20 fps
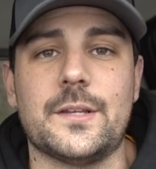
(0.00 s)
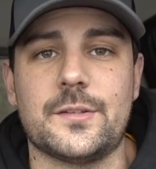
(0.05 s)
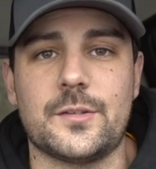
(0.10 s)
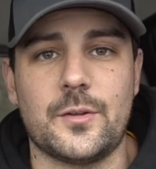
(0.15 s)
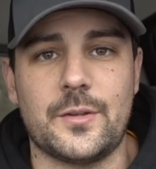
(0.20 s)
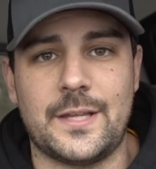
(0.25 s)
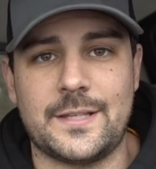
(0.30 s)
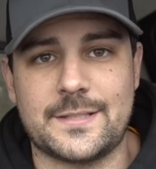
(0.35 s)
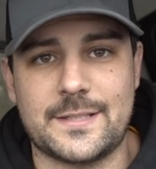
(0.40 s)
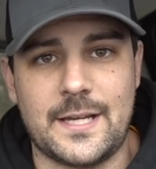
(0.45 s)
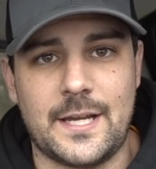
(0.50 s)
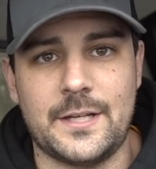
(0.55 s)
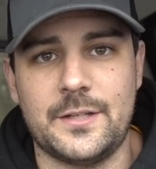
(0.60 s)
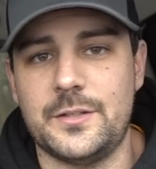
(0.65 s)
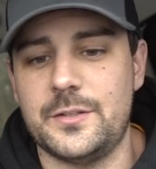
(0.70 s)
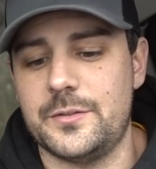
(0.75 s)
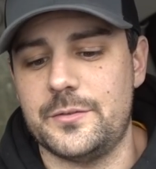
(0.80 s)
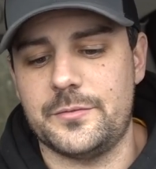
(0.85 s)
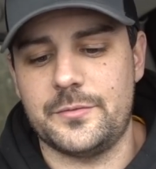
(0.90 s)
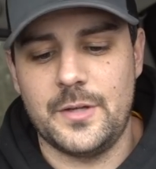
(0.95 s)
So that's kind
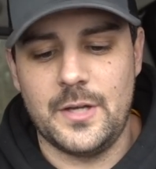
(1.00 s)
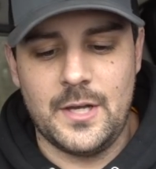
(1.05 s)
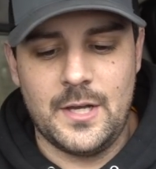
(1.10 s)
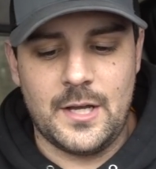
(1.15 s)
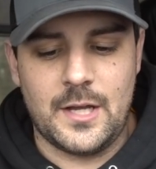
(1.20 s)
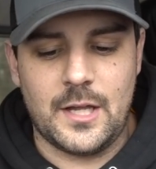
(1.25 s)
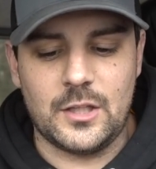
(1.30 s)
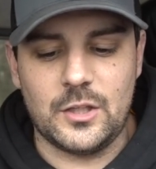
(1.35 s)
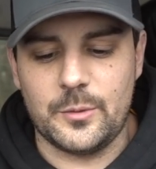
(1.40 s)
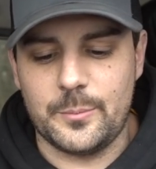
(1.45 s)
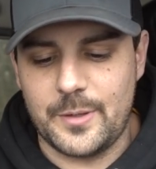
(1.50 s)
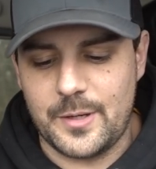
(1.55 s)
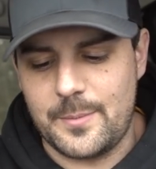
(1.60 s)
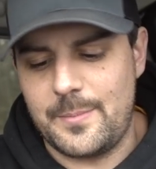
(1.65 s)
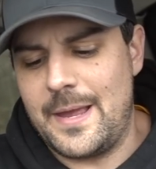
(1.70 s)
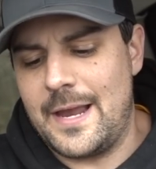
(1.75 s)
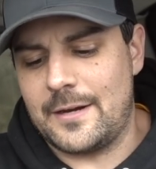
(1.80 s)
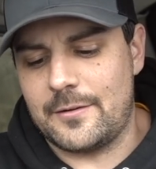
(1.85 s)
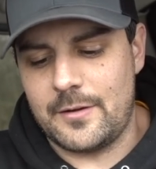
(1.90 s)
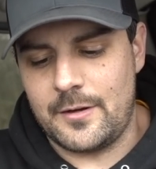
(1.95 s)
of a little bit of the
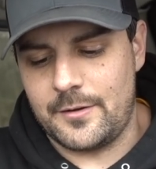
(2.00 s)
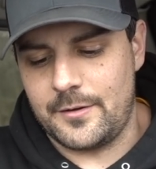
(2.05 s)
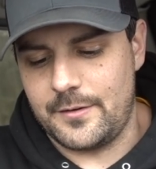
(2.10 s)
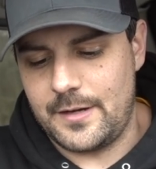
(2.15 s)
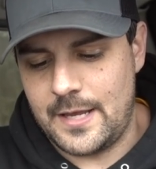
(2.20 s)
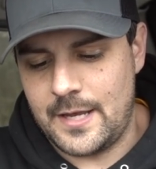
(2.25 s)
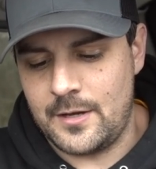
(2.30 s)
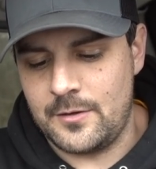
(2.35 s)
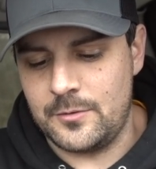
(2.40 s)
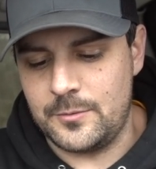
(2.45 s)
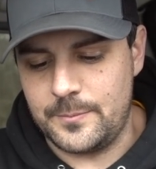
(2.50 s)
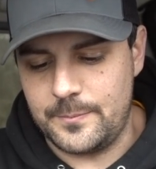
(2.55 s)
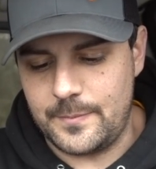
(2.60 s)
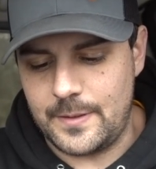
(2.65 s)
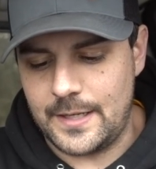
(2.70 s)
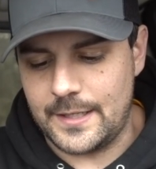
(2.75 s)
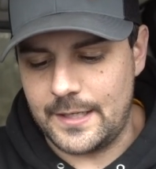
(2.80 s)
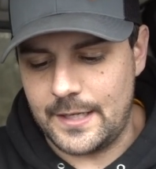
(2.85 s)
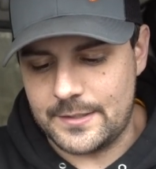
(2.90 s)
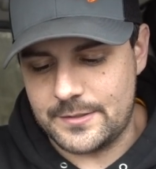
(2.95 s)
background on how
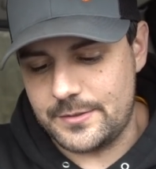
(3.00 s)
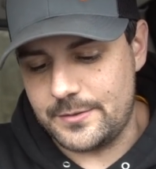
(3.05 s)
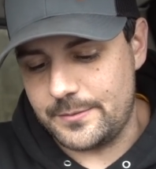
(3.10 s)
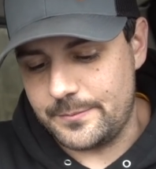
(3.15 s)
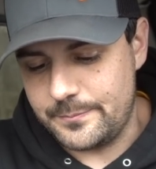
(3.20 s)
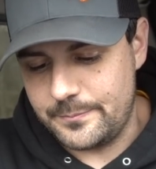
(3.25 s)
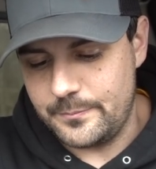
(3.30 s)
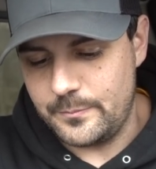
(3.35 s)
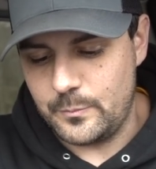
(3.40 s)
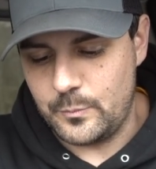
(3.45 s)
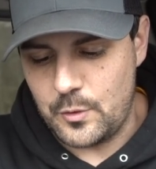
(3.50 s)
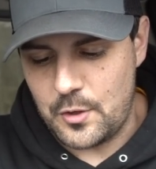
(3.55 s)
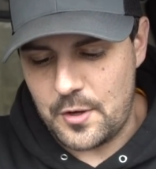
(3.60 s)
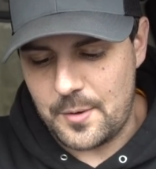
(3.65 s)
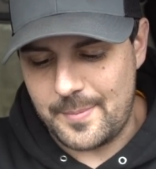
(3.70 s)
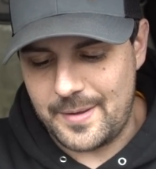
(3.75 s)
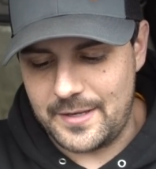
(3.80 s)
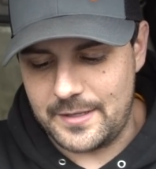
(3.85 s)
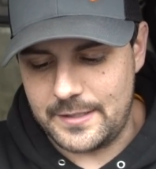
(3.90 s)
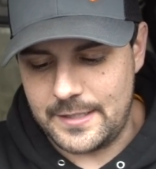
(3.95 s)
I got to where
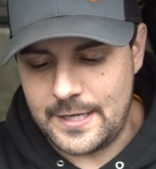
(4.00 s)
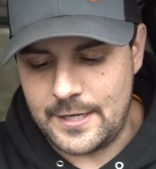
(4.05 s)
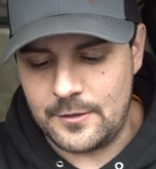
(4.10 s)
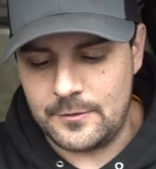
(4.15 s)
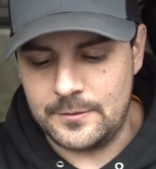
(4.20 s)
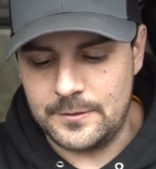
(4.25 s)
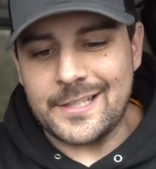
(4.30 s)
I'm at now.